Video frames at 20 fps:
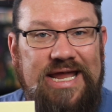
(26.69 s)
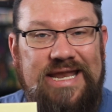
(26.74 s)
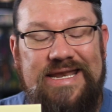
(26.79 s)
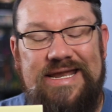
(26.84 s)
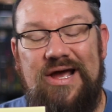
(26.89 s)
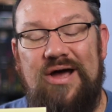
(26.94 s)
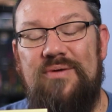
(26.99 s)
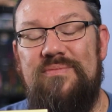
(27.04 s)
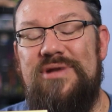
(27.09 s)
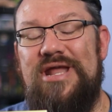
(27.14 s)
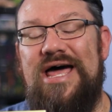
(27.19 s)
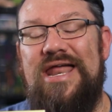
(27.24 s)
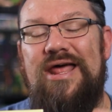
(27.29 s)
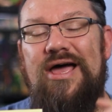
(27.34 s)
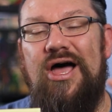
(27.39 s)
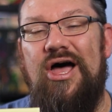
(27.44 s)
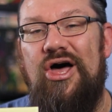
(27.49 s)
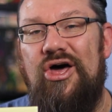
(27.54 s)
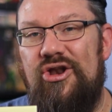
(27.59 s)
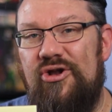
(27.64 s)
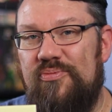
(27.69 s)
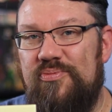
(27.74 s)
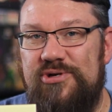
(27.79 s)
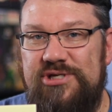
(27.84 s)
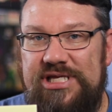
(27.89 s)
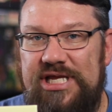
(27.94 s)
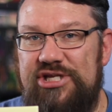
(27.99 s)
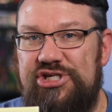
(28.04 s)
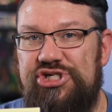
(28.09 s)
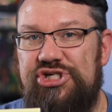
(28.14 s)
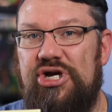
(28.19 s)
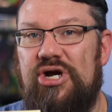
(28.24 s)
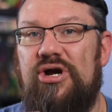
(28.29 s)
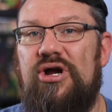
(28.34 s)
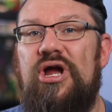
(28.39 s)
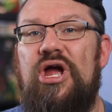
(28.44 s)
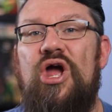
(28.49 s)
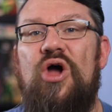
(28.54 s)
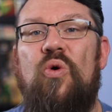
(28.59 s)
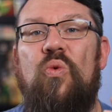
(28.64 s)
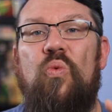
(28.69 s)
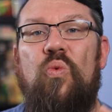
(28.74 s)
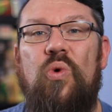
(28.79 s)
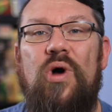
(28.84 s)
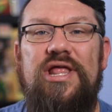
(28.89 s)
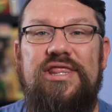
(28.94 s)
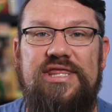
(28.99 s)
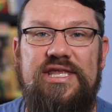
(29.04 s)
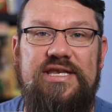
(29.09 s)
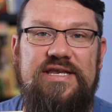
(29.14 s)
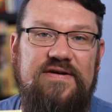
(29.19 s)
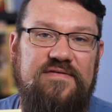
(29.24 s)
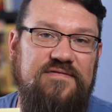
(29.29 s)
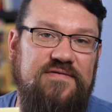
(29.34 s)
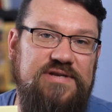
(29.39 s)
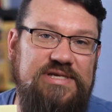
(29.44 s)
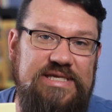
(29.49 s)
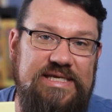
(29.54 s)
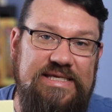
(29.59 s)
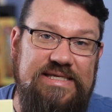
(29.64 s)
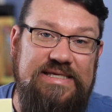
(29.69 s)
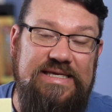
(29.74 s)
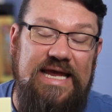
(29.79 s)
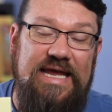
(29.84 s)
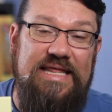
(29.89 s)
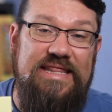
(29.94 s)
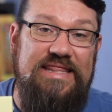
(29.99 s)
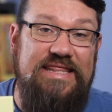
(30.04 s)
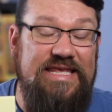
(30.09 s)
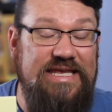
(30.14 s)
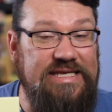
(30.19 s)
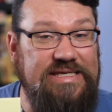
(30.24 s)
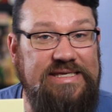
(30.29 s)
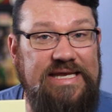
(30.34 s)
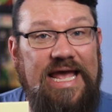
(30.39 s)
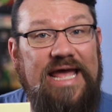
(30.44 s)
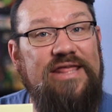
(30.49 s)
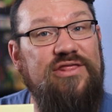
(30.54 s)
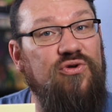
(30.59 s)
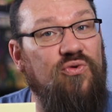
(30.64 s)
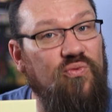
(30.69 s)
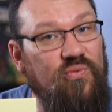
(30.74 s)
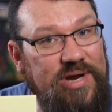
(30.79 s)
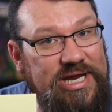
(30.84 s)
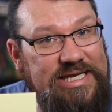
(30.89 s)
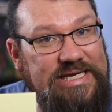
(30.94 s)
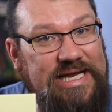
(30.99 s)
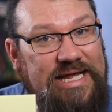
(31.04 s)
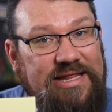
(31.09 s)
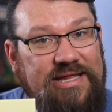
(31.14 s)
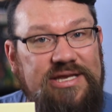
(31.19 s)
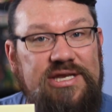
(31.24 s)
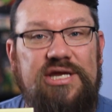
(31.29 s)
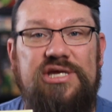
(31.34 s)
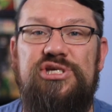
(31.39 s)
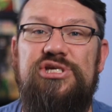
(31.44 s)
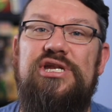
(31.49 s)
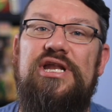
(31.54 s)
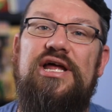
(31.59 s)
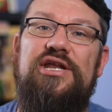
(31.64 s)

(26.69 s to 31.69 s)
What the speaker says: Now, I'm not 100% sure what the difference is in this and the retail edition.